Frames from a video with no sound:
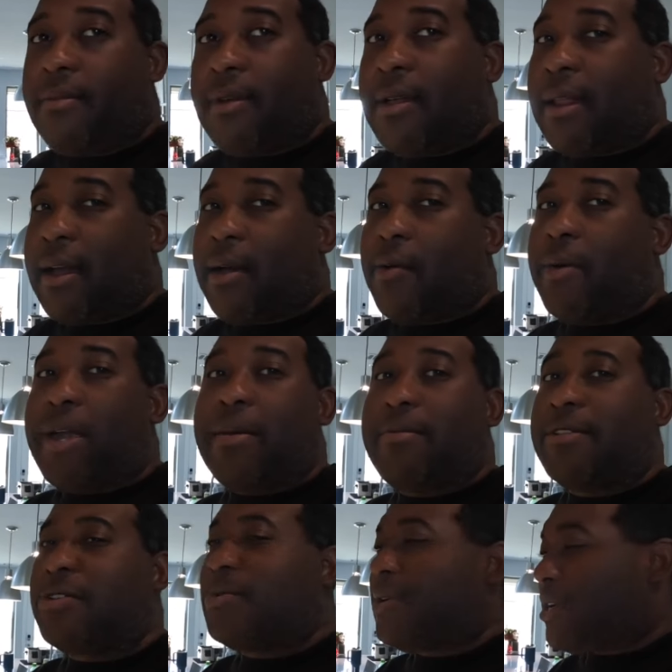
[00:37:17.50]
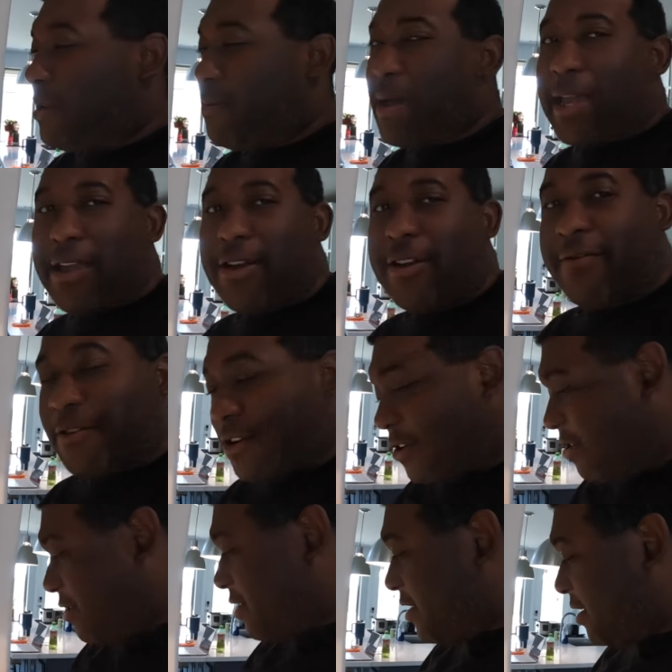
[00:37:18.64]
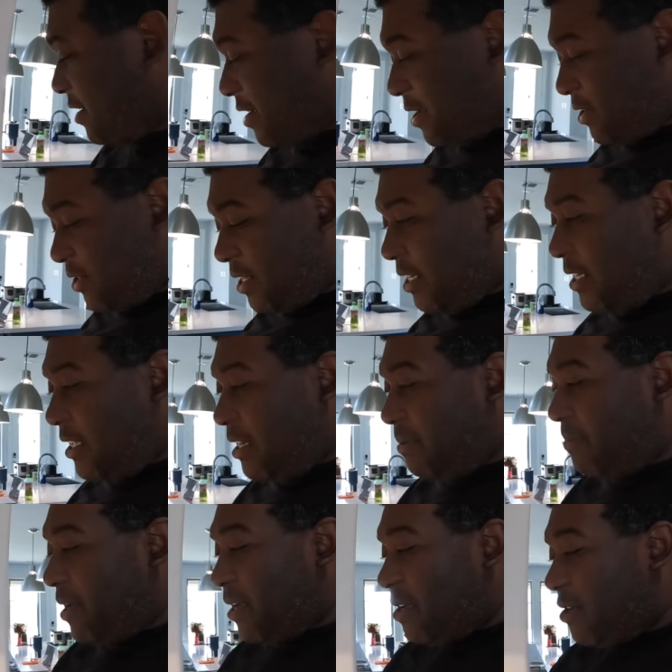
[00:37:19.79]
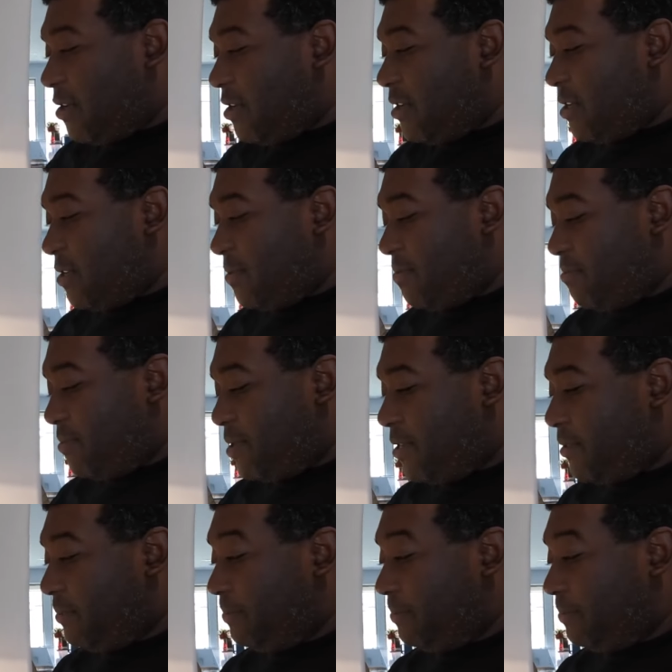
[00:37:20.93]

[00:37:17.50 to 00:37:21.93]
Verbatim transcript: I like a week in between the backyard and front yard. So I need to get the backyard done. But